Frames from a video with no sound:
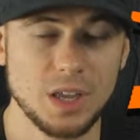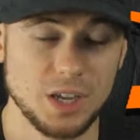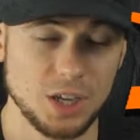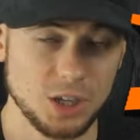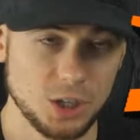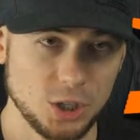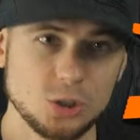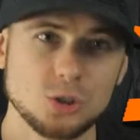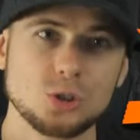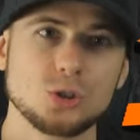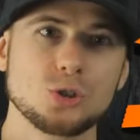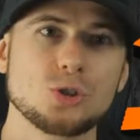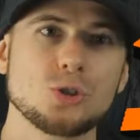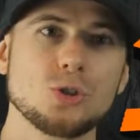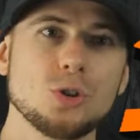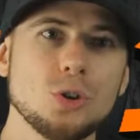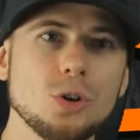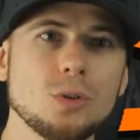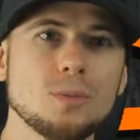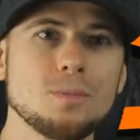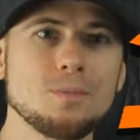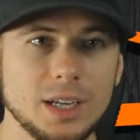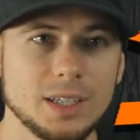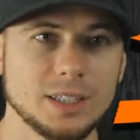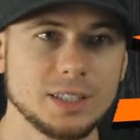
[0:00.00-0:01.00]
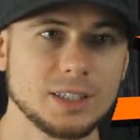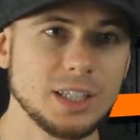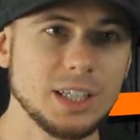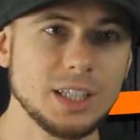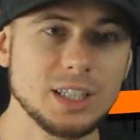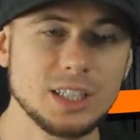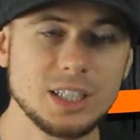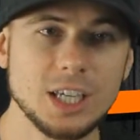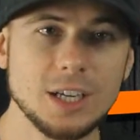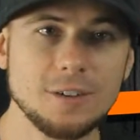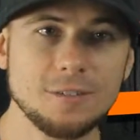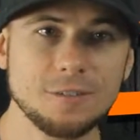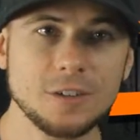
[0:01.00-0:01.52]
It's true. The
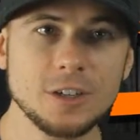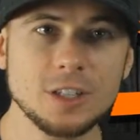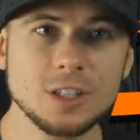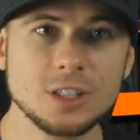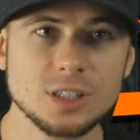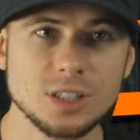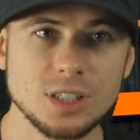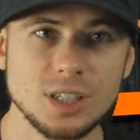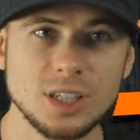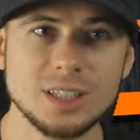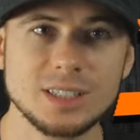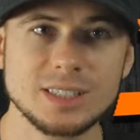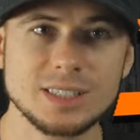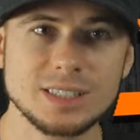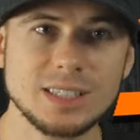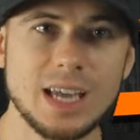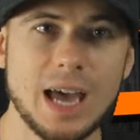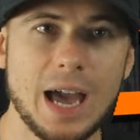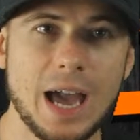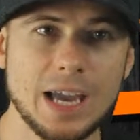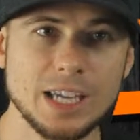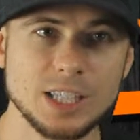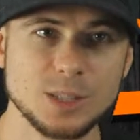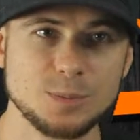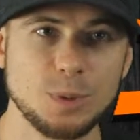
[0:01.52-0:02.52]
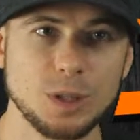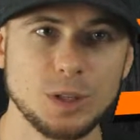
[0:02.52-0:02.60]
difference in size